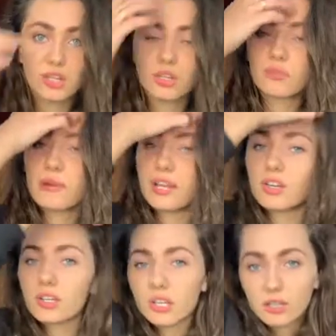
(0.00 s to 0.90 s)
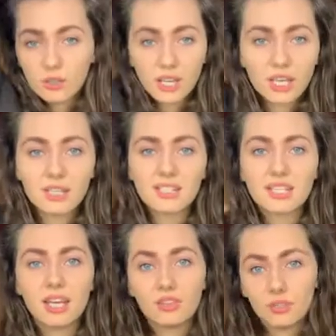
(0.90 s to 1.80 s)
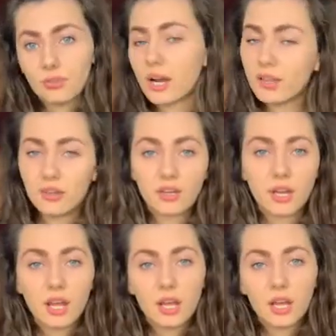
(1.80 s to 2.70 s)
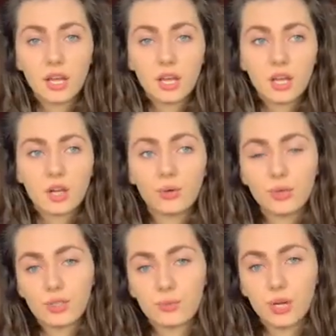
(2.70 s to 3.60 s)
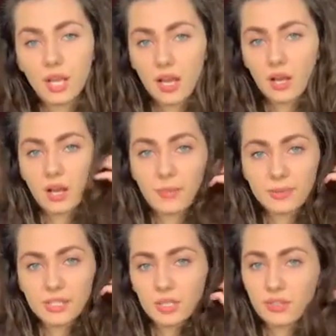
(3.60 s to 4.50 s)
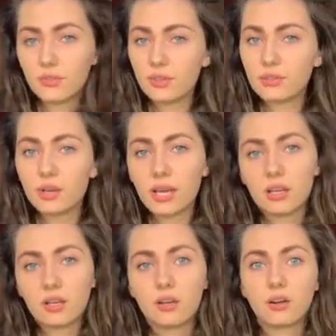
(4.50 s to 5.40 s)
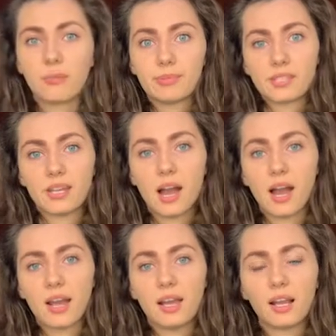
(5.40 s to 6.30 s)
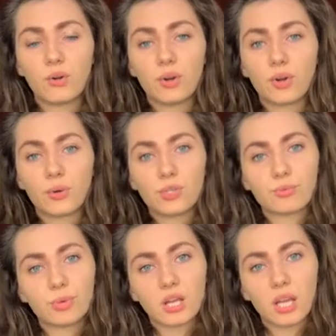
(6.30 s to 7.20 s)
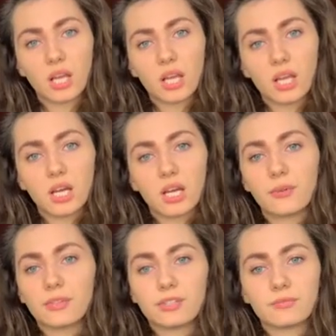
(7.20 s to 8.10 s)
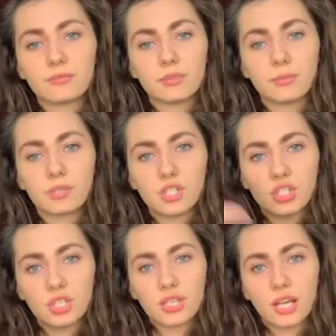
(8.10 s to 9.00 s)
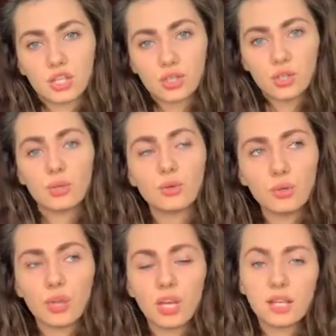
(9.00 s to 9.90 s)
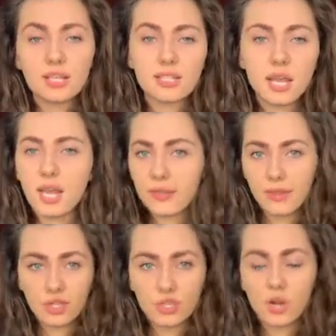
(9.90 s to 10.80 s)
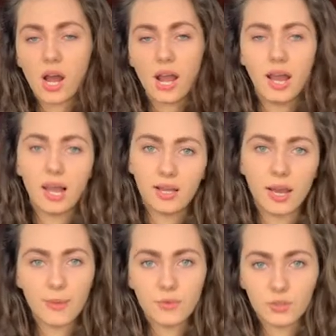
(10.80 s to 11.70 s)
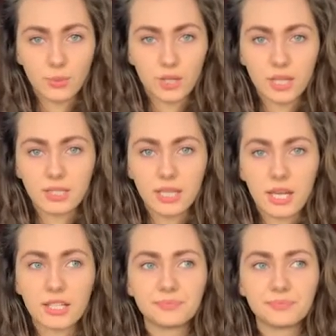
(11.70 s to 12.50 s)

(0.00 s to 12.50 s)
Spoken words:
No matter, you cannot say to other who is working opposite of you, opposite aisle, or who is working the position next to you, you cannot say, that's your aisle, I'm not working there.